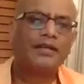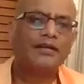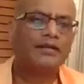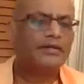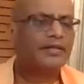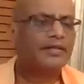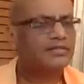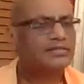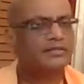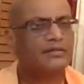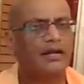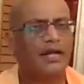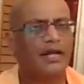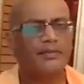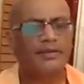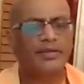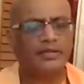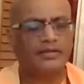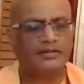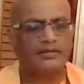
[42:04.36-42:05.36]

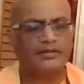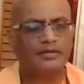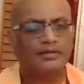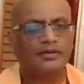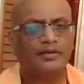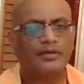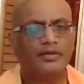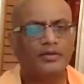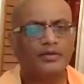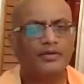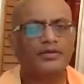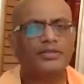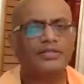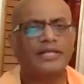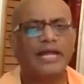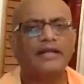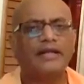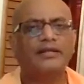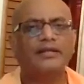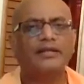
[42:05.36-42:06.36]
describing it. You're
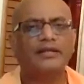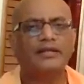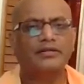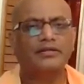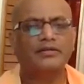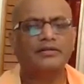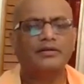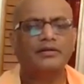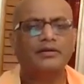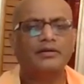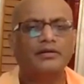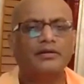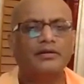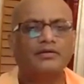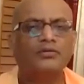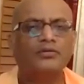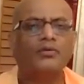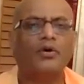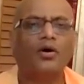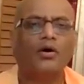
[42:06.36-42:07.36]
chanting it
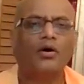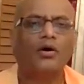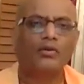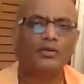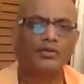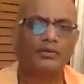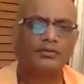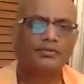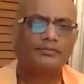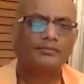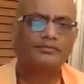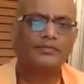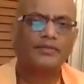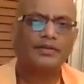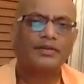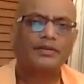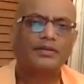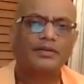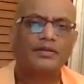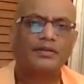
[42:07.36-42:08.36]
to all
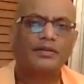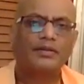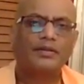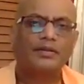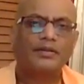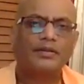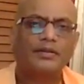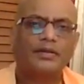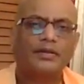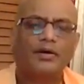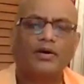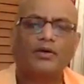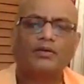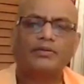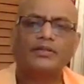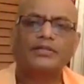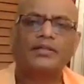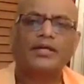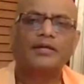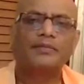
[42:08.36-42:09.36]

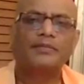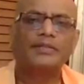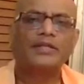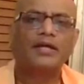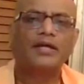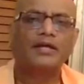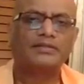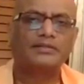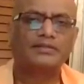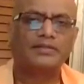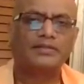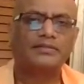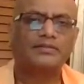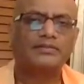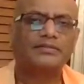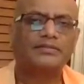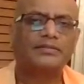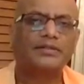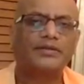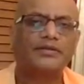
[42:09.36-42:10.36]
the Dharma
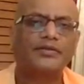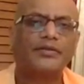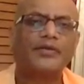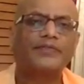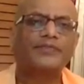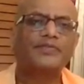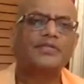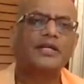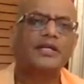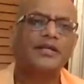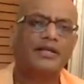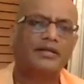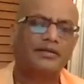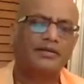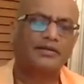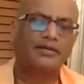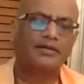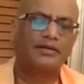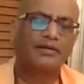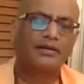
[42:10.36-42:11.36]
Shastras. You have
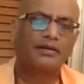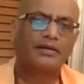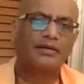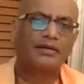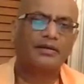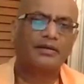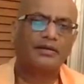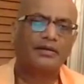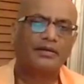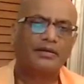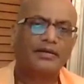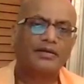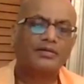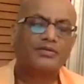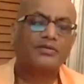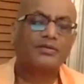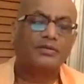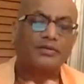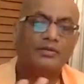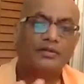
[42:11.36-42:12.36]
studied.
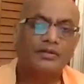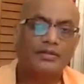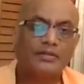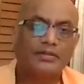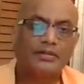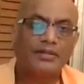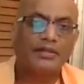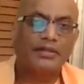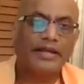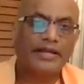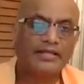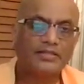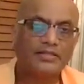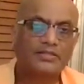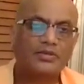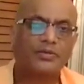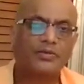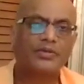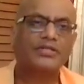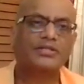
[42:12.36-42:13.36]
So the
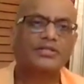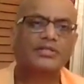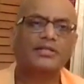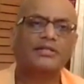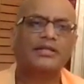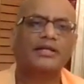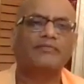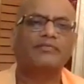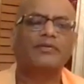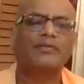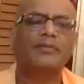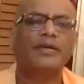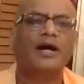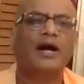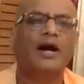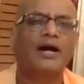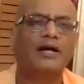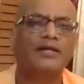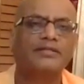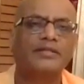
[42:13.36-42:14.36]
next question that will be
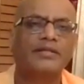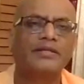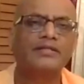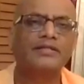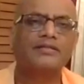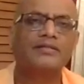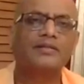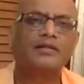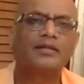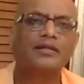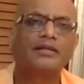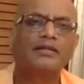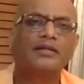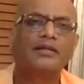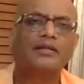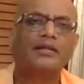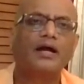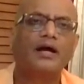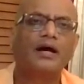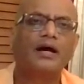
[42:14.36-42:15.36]
asked is
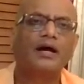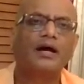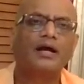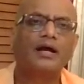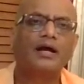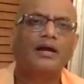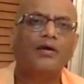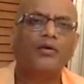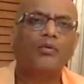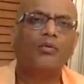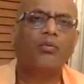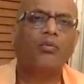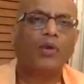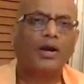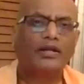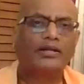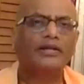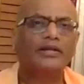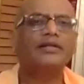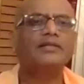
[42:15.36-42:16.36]
that
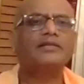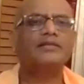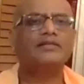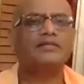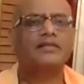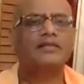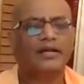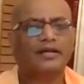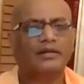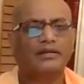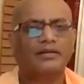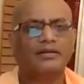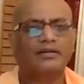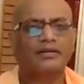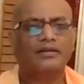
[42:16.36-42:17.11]
what is that